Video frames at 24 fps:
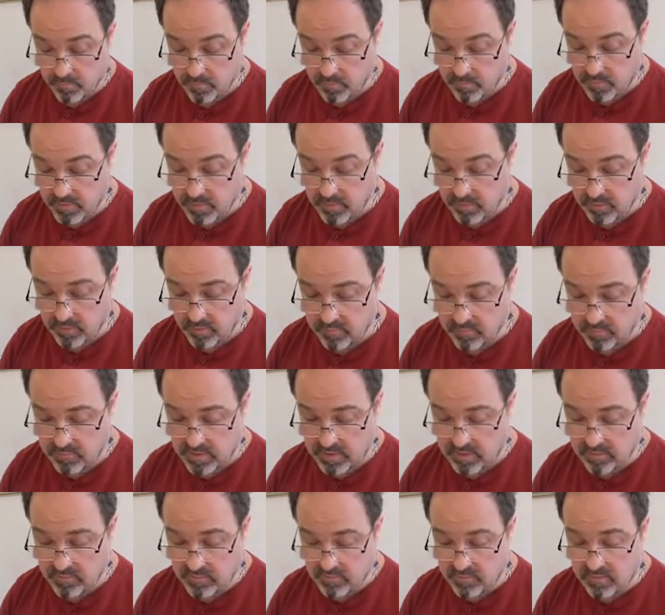because
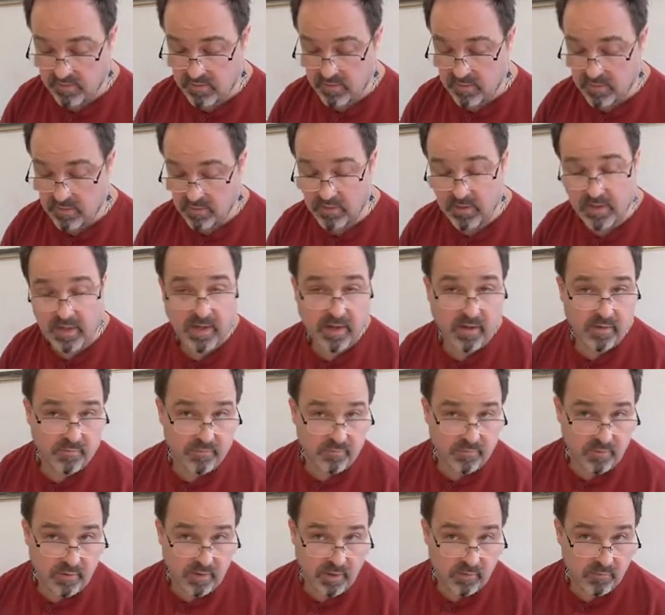it's to the
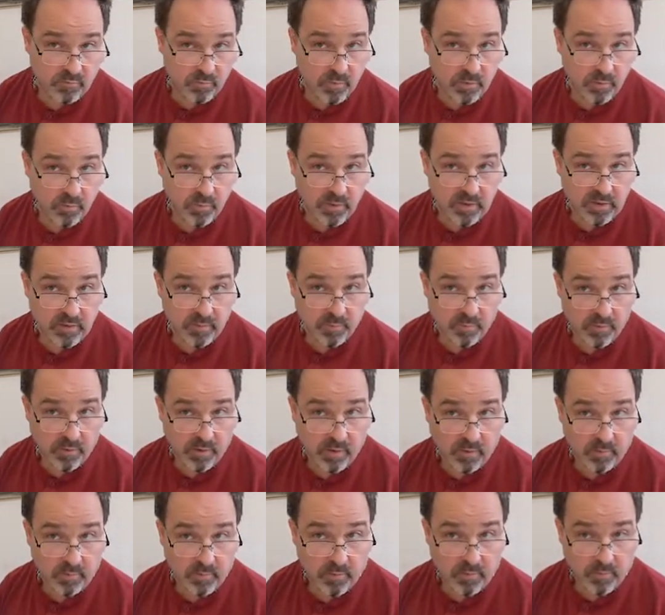left as we read the
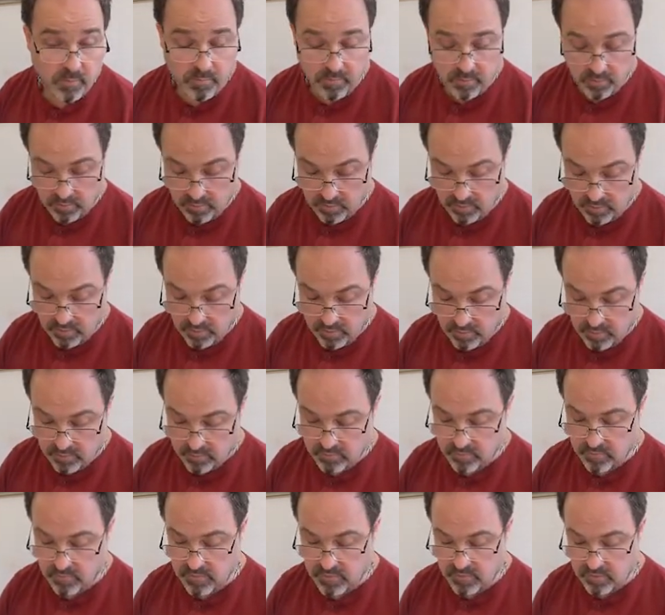problem
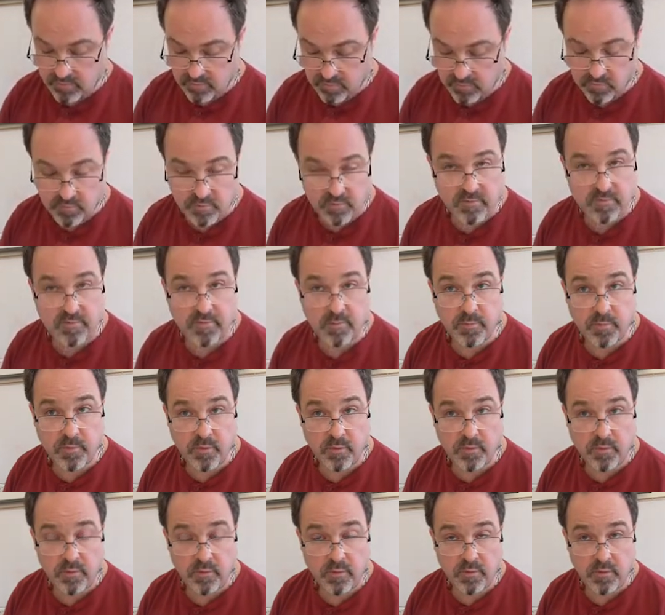than the addition
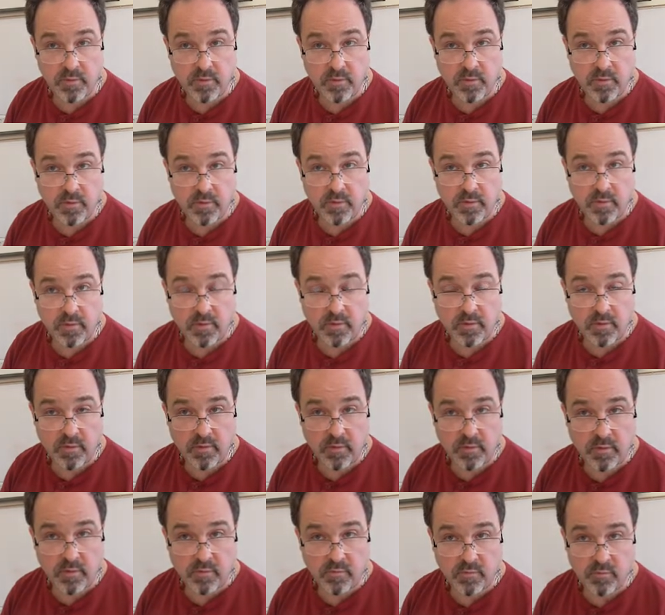symbol.
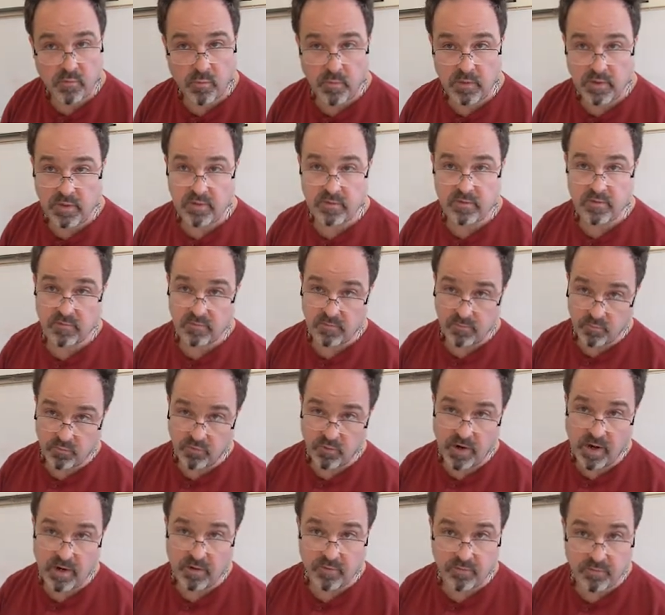So we need to
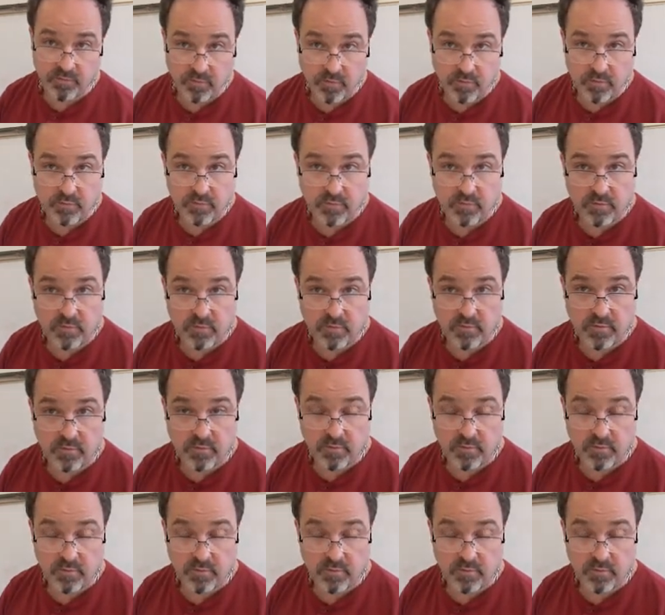subtract first.